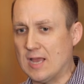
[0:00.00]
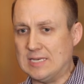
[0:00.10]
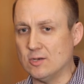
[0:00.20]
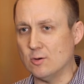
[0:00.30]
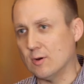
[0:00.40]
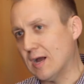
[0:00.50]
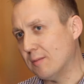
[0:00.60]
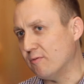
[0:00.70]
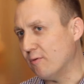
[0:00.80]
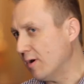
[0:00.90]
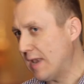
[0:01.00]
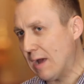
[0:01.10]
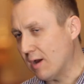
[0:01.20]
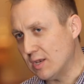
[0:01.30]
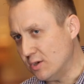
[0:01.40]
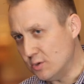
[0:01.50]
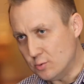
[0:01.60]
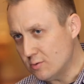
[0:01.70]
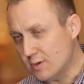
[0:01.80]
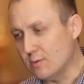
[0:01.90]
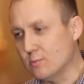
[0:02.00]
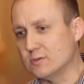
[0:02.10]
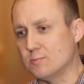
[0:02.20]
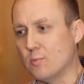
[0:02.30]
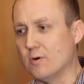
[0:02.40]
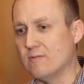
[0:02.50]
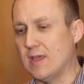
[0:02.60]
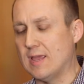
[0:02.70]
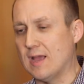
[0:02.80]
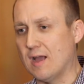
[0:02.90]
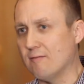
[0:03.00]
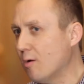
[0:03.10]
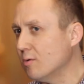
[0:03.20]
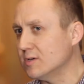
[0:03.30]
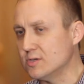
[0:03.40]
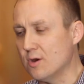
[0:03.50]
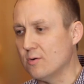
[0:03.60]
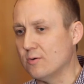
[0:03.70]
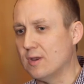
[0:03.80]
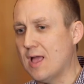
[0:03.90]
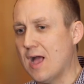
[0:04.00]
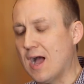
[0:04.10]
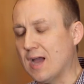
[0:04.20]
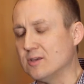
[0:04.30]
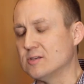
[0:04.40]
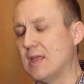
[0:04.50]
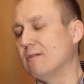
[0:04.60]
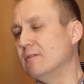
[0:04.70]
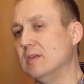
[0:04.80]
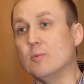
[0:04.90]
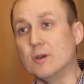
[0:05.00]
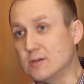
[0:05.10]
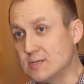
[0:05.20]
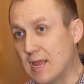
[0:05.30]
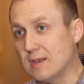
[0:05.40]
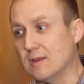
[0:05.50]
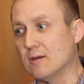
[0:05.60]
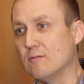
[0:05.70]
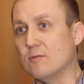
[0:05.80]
I didn't know God before and now I do. It was more of a I've always known. I just now have a deeper understanding